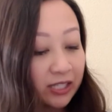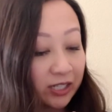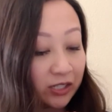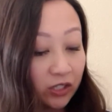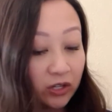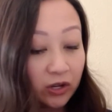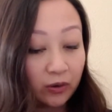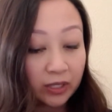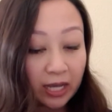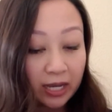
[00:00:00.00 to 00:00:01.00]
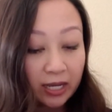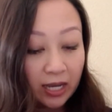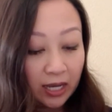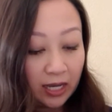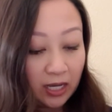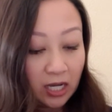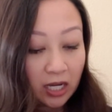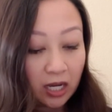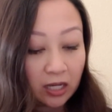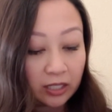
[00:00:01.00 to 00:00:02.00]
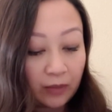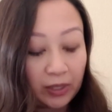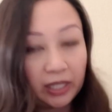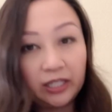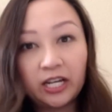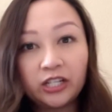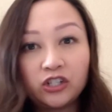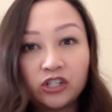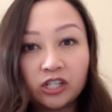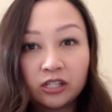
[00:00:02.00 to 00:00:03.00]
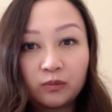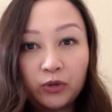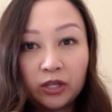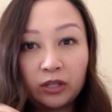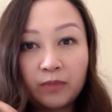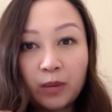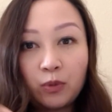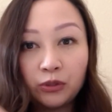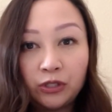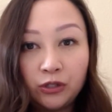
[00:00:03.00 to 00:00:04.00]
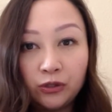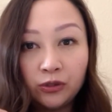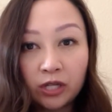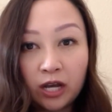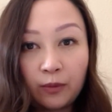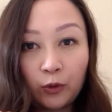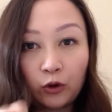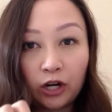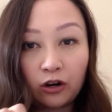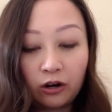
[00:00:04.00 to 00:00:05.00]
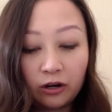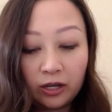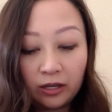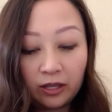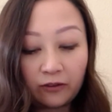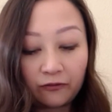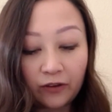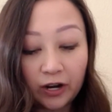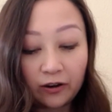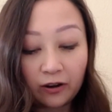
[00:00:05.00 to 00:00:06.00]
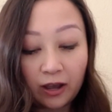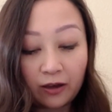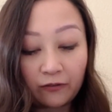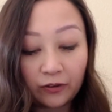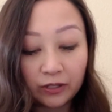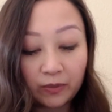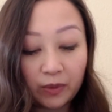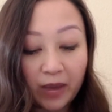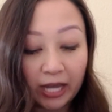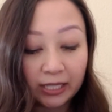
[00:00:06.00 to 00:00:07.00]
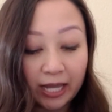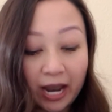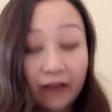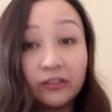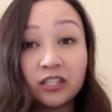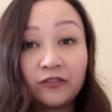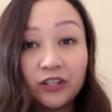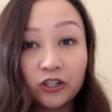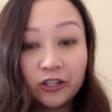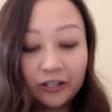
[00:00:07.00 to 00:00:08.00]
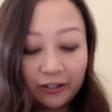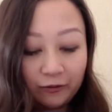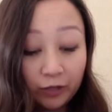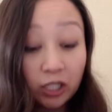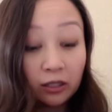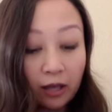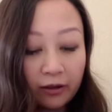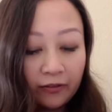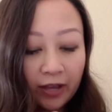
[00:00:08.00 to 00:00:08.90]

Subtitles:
good to know because I typically like to just put my most used credit card in the front for some of the bags that have this feature, which I love.